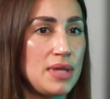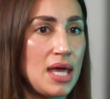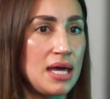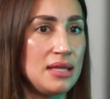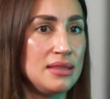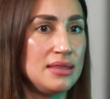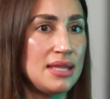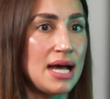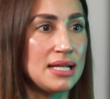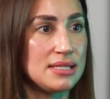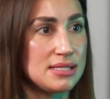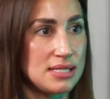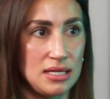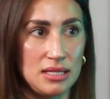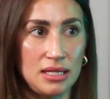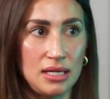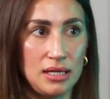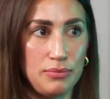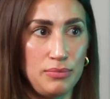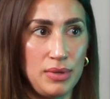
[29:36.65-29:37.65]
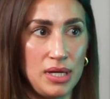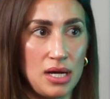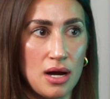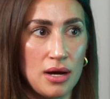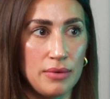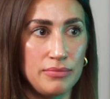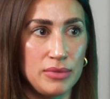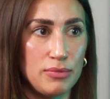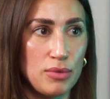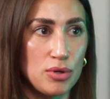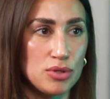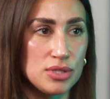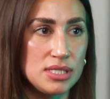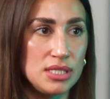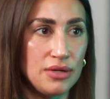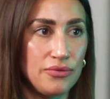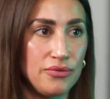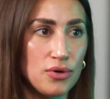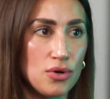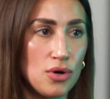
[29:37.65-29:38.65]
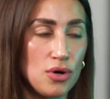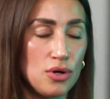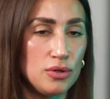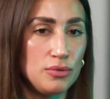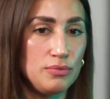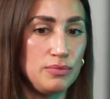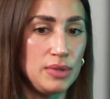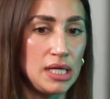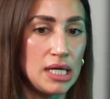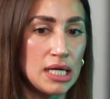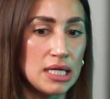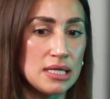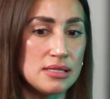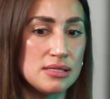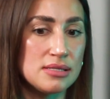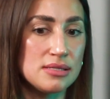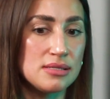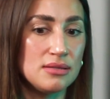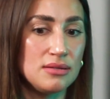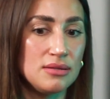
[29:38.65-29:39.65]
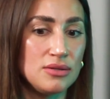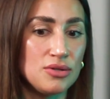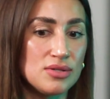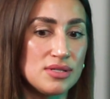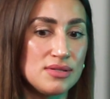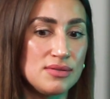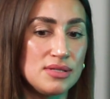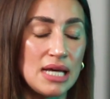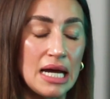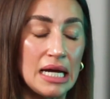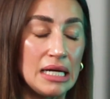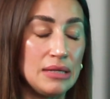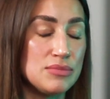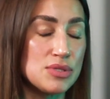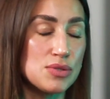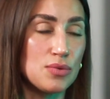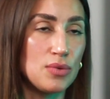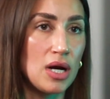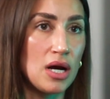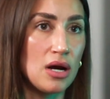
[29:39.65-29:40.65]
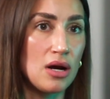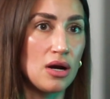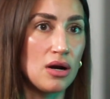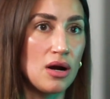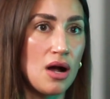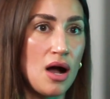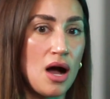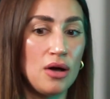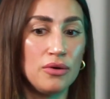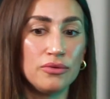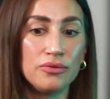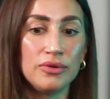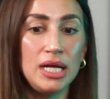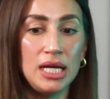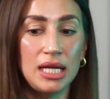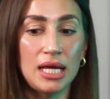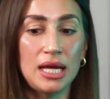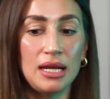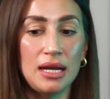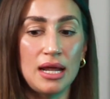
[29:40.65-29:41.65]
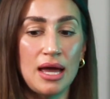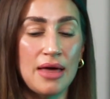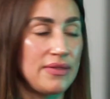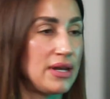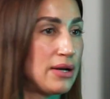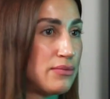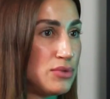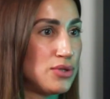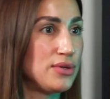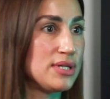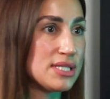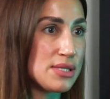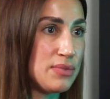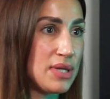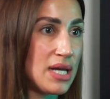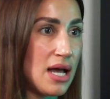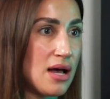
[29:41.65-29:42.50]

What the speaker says: And that's, I think, become the most difficult because there's times where I'll read it and then I'm doing something